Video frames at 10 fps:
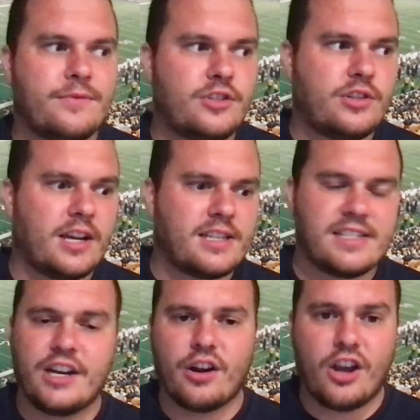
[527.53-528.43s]

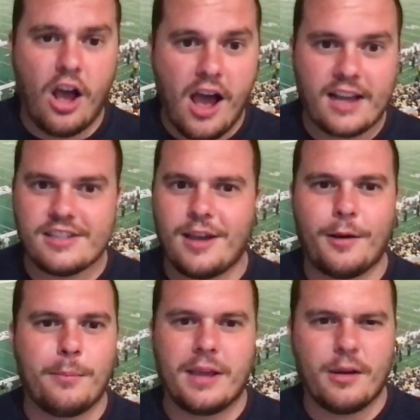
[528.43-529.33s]
Jasir Cox
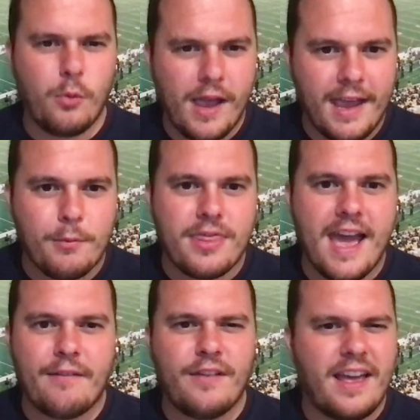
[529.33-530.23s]
coming away with
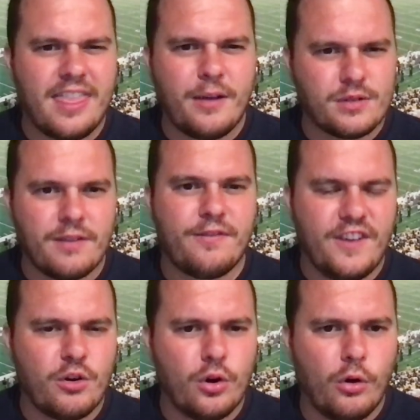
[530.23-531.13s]
that, I think it was a
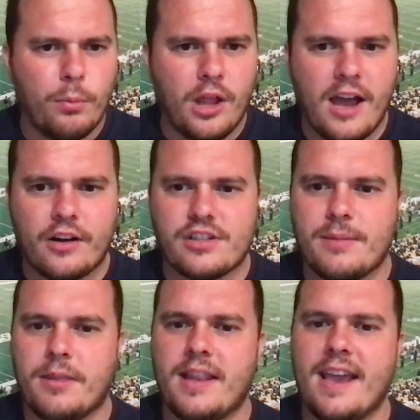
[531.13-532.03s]
field goal block or
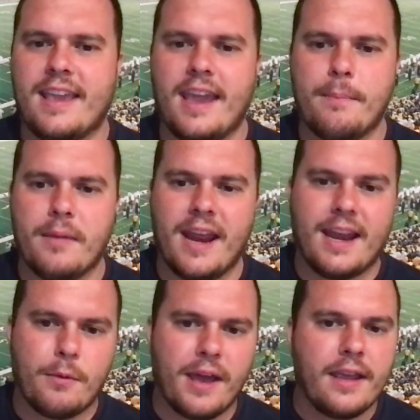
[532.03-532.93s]
something that game. But
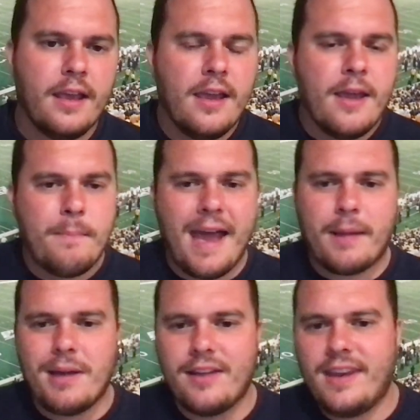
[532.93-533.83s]
anyway, back
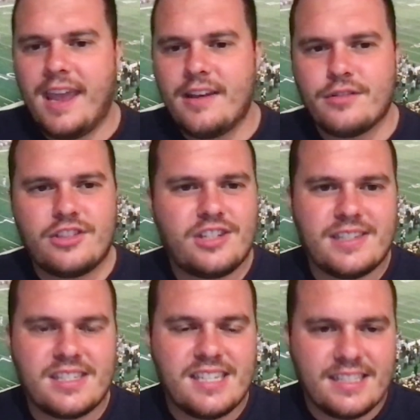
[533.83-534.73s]
about Daniels, just
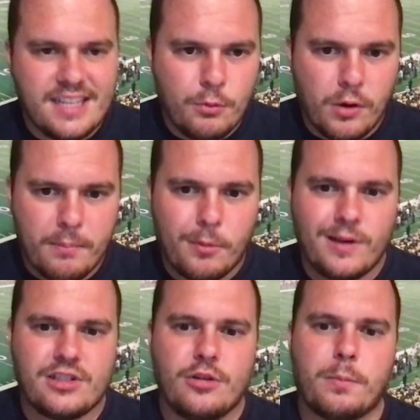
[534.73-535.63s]
a
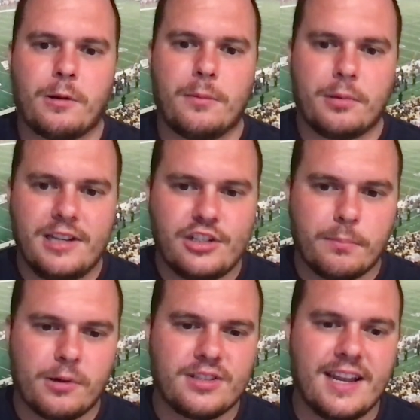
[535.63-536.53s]
61.2 per completion
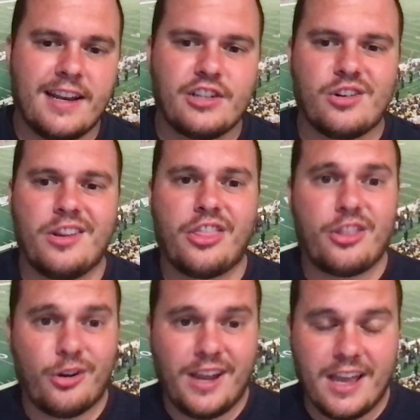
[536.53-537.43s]
percentage on
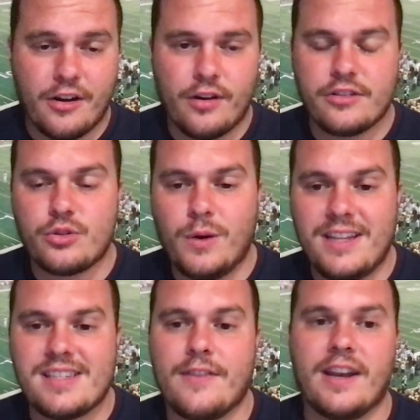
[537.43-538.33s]

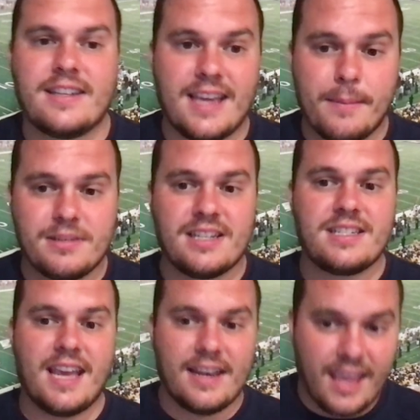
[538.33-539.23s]
327 attempts in
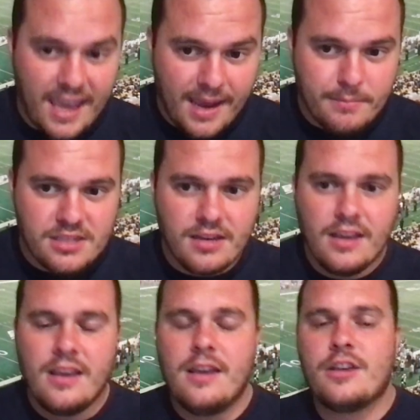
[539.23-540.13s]
10 games.
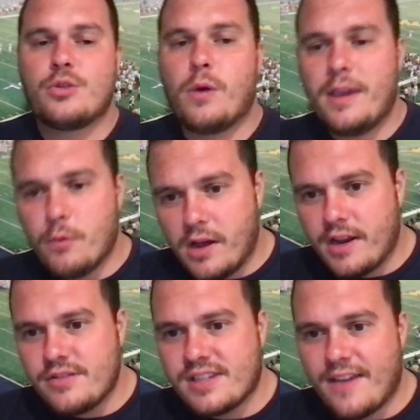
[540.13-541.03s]

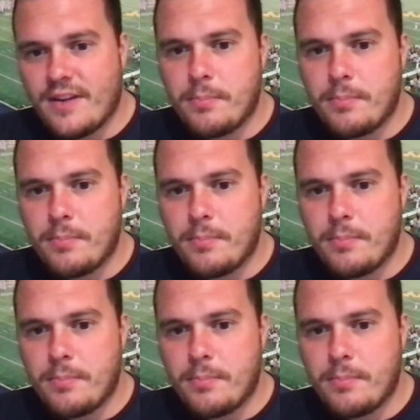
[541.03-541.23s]
2107